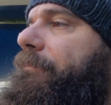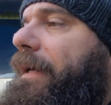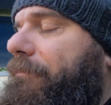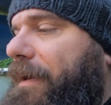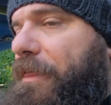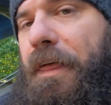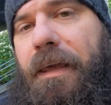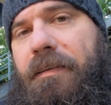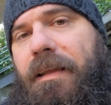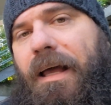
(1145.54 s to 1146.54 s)
my
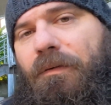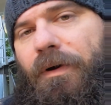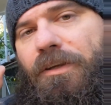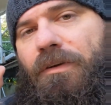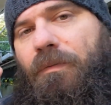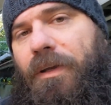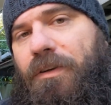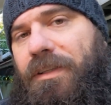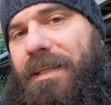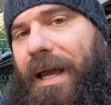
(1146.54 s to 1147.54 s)
thing is that when
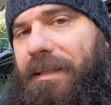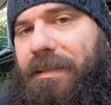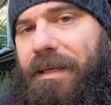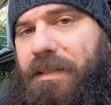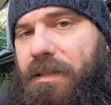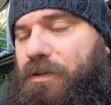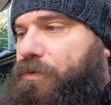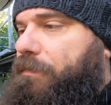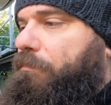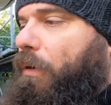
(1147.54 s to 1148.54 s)
you tight these
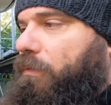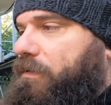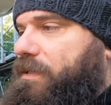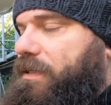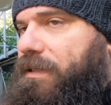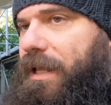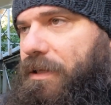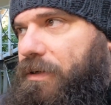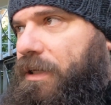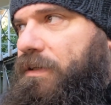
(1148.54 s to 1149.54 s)
3 bolts
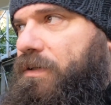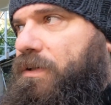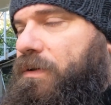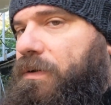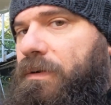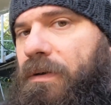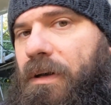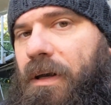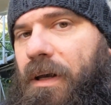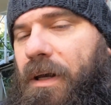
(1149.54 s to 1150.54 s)
that you need to do,
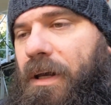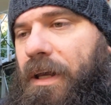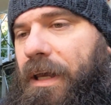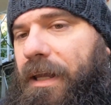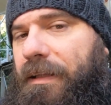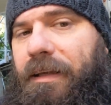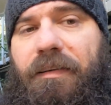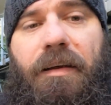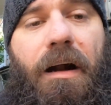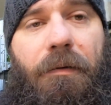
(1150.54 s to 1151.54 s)

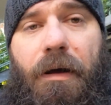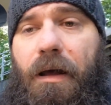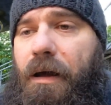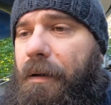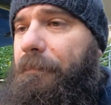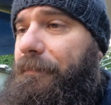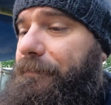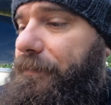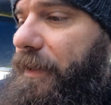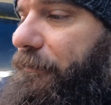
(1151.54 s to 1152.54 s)
these are
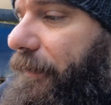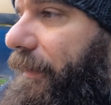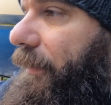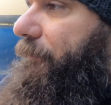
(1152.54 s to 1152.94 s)
if